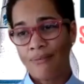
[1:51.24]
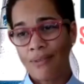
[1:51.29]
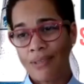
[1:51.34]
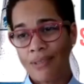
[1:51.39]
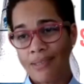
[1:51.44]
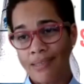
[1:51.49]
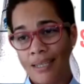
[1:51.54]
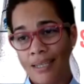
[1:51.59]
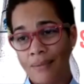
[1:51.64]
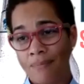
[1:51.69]

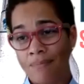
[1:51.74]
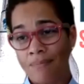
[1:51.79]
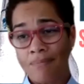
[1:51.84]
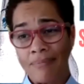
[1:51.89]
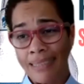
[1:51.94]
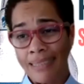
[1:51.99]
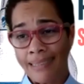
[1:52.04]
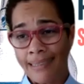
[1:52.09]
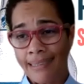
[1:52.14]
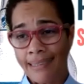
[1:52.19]
say,
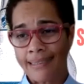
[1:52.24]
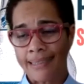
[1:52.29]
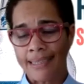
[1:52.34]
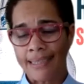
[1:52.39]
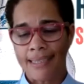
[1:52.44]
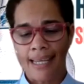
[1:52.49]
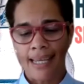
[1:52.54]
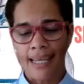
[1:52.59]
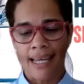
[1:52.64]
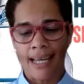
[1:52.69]
this is the
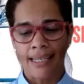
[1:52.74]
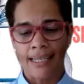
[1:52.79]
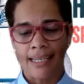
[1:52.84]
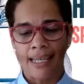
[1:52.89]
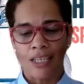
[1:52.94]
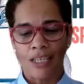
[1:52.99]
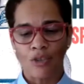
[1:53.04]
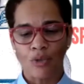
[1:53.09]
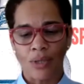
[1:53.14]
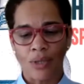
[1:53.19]
day and
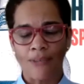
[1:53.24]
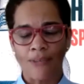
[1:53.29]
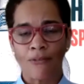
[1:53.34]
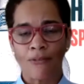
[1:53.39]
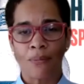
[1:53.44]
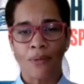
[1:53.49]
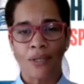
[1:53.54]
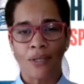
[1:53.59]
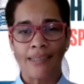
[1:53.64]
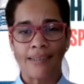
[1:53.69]
age when
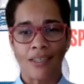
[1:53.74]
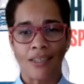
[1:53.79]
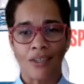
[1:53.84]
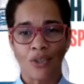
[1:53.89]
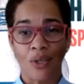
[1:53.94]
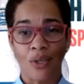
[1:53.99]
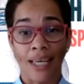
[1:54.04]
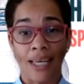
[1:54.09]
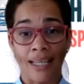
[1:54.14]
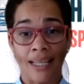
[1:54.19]
everybody is
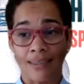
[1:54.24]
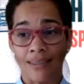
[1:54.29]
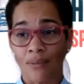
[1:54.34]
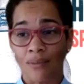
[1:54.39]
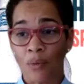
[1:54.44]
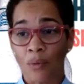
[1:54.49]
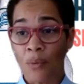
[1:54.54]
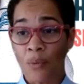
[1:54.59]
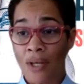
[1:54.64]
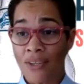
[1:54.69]
into health.
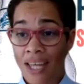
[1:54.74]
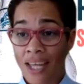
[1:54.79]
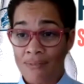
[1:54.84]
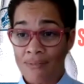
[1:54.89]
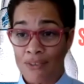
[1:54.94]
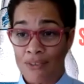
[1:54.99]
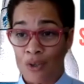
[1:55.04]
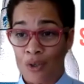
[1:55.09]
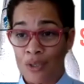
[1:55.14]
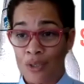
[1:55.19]
We want to have
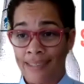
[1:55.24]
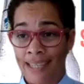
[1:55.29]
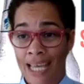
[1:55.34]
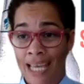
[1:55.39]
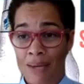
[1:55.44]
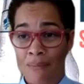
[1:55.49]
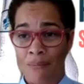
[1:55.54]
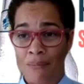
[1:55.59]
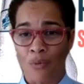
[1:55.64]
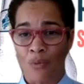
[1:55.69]
a good
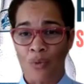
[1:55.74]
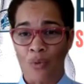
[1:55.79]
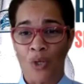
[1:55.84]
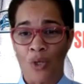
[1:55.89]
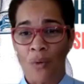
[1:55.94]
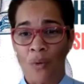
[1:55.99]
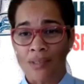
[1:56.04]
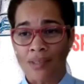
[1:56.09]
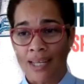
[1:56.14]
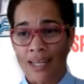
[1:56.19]
time, but we
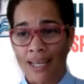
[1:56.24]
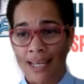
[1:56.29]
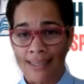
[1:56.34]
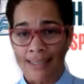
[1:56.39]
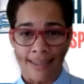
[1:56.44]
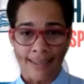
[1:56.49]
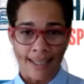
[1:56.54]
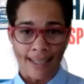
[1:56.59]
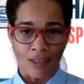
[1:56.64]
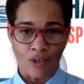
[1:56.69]
don't want to add
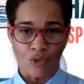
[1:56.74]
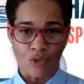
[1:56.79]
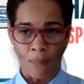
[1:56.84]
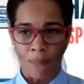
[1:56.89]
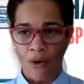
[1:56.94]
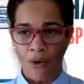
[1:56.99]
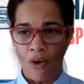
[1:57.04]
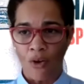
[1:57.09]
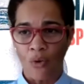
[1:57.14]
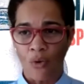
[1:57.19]
that extra
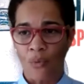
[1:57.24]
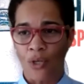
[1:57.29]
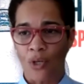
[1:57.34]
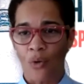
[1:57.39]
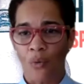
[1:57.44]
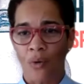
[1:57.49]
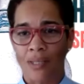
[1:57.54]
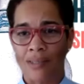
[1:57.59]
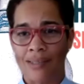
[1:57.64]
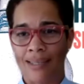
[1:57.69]
pound. We
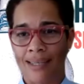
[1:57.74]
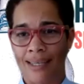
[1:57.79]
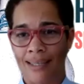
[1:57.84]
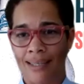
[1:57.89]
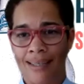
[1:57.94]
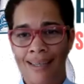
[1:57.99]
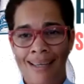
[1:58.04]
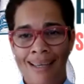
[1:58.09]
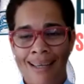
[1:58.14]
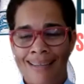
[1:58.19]
don't want
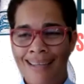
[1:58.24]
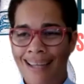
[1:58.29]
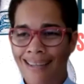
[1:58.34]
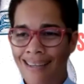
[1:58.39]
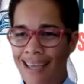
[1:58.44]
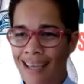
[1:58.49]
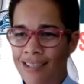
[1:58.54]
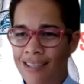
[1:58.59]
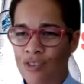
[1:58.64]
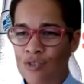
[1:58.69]
that
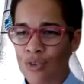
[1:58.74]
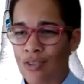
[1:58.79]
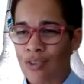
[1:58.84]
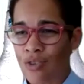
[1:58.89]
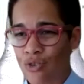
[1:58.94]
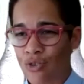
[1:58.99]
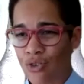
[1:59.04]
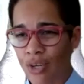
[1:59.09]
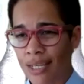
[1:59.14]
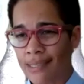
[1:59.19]
extra
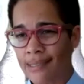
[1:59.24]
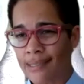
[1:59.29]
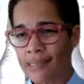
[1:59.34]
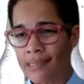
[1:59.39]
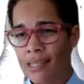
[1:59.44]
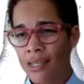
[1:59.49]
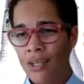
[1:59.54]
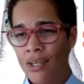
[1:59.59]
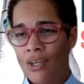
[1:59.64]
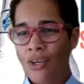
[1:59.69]
stress.
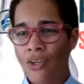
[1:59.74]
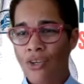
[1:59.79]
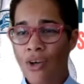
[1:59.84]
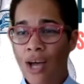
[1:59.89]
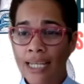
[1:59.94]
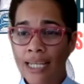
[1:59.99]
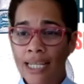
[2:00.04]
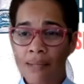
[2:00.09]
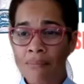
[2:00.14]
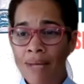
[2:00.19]
You know,
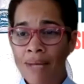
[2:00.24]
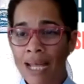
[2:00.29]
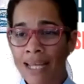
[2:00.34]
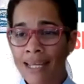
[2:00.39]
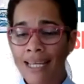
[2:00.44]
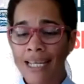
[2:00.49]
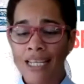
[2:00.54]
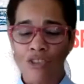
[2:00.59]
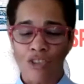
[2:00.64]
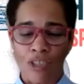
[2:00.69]
and at my
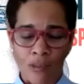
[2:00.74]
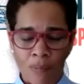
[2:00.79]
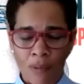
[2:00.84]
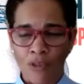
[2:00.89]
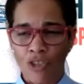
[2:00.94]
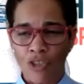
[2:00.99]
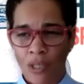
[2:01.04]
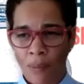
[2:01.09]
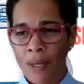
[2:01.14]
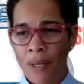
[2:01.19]
age,
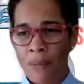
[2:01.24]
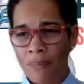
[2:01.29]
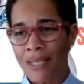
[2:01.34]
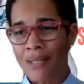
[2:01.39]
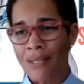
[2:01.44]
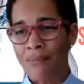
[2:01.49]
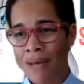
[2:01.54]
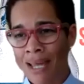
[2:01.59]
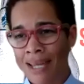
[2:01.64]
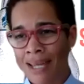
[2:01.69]
especially people
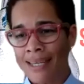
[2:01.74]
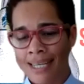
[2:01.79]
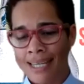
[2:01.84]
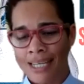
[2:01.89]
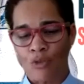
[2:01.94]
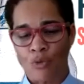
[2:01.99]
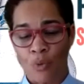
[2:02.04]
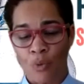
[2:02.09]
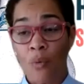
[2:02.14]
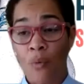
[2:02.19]
in my
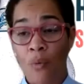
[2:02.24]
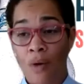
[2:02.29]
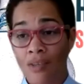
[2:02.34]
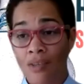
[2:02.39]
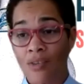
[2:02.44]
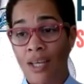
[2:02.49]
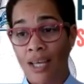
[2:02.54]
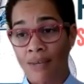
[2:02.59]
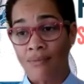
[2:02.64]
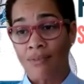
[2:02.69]
age, we want to have a